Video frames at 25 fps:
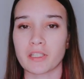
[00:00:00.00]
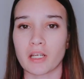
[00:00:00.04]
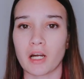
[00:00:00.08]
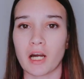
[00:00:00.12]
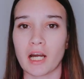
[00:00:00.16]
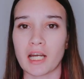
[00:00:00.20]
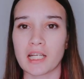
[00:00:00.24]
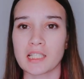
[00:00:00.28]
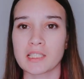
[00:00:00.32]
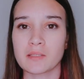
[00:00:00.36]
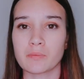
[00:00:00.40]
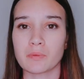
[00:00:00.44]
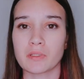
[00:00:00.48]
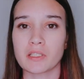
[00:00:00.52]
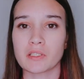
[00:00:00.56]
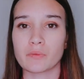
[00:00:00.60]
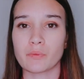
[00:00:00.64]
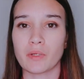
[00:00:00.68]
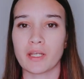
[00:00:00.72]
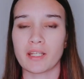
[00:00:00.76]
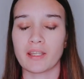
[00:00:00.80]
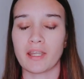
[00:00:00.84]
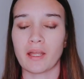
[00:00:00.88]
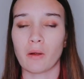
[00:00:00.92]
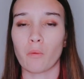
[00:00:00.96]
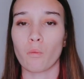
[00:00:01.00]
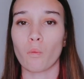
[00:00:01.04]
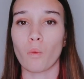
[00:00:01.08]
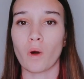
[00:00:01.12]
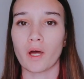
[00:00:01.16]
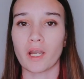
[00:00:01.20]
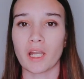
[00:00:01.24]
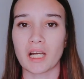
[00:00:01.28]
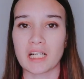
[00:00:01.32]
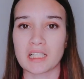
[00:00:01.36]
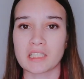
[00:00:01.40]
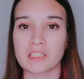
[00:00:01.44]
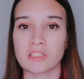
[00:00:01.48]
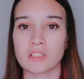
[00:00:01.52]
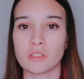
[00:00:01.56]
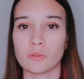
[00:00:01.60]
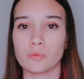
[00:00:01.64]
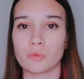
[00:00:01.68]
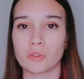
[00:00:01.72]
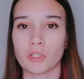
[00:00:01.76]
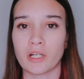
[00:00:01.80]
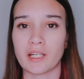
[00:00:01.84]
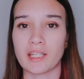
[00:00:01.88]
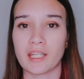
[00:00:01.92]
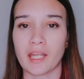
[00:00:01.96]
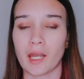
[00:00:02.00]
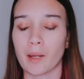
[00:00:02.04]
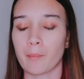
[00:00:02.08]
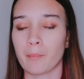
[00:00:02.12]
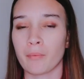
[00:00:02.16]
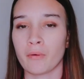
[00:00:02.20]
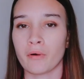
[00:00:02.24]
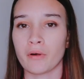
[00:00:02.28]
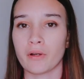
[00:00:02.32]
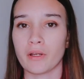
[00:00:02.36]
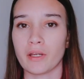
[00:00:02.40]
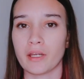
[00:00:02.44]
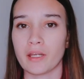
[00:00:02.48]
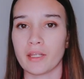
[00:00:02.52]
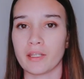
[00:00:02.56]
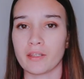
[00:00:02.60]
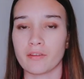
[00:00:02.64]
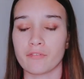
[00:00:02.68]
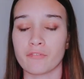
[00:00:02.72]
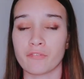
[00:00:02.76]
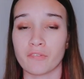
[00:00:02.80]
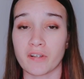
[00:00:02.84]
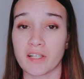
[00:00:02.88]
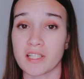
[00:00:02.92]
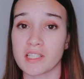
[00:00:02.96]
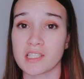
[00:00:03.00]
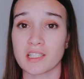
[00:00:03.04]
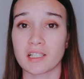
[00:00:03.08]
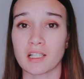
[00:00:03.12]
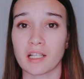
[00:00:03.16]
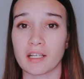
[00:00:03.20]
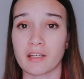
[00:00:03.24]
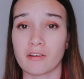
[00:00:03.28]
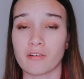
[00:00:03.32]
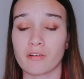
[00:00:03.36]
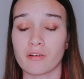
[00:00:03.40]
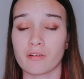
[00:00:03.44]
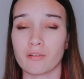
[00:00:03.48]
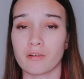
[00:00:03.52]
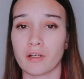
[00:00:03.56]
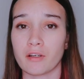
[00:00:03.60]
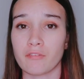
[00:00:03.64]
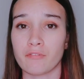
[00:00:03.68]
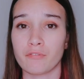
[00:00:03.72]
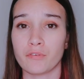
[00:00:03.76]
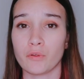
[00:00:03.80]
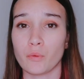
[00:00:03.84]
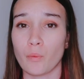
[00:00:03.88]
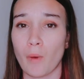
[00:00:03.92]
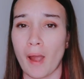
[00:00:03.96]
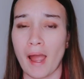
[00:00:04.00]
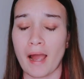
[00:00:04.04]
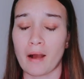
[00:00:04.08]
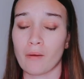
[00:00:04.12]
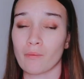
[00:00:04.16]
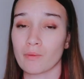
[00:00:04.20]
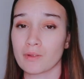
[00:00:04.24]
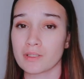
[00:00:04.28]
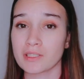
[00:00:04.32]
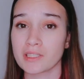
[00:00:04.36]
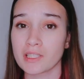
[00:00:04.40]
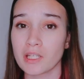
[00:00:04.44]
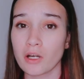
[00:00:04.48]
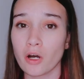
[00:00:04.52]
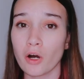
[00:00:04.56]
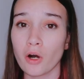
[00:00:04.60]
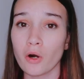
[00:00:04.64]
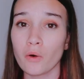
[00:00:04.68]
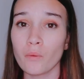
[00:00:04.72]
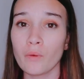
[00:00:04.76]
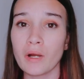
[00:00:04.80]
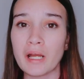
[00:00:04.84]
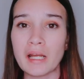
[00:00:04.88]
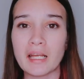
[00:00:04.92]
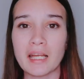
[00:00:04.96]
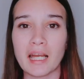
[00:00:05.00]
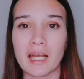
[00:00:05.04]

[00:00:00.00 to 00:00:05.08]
ice because we had like 1 ice cube tray that I put in the freezer like a few hours ago,